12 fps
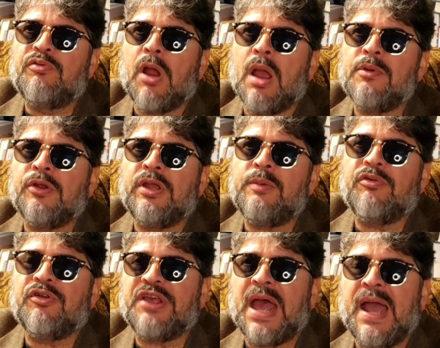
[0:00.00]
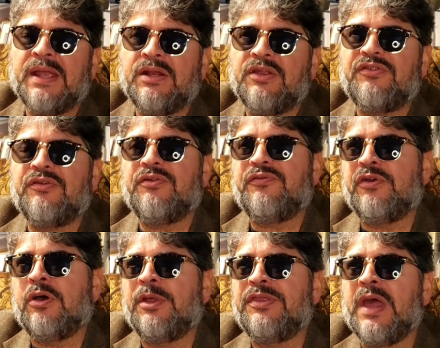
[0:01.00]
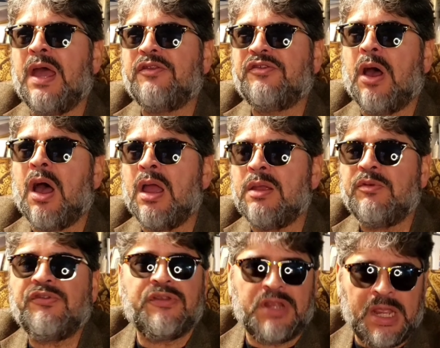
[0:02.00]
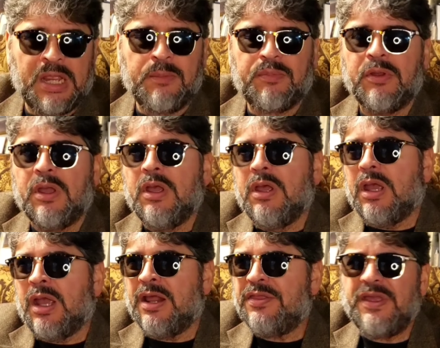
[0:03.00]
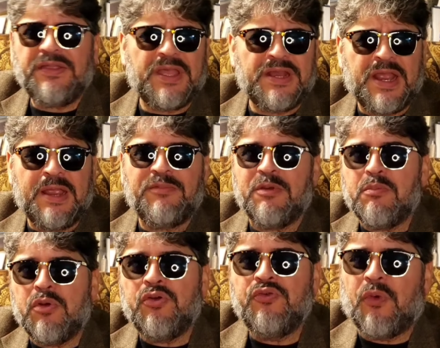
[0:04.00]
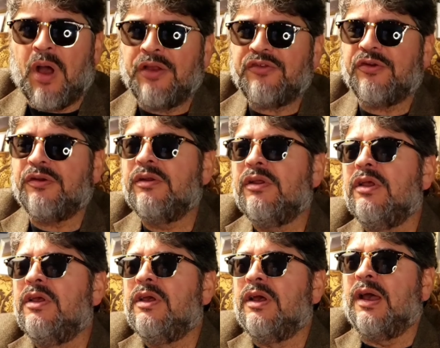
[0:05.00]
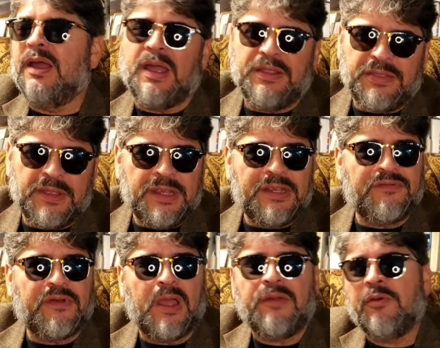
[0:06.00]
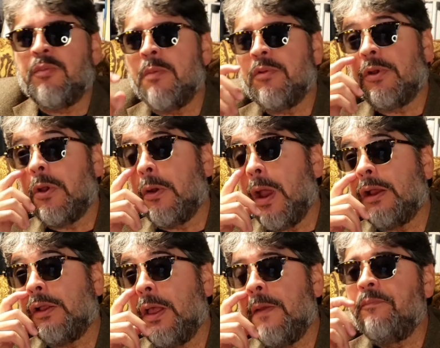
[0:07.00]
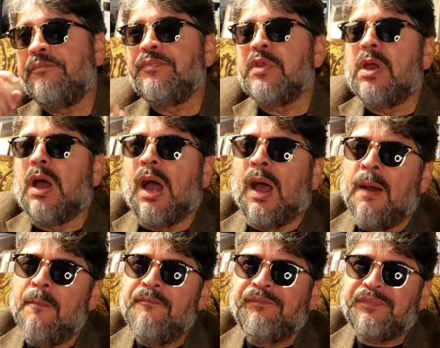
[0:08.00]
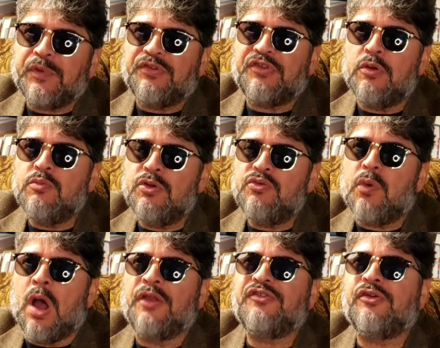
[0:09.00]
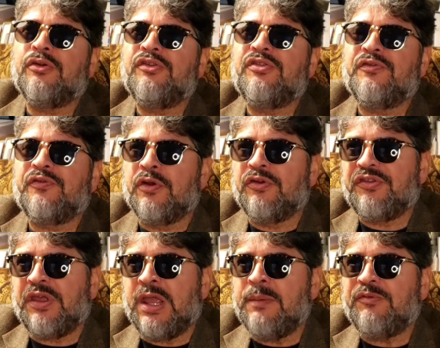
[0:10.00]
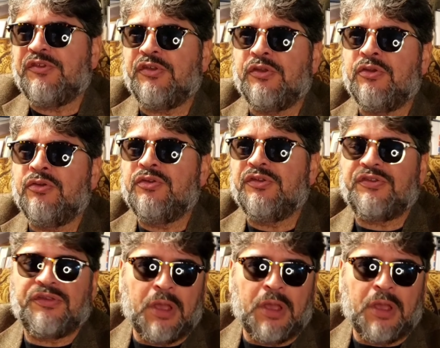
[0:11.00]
primary protagonist of the film at that time is an ape, and I think they named him Moonwatcher. I think, if I remember correctly. So Moonwatcher is the first ape to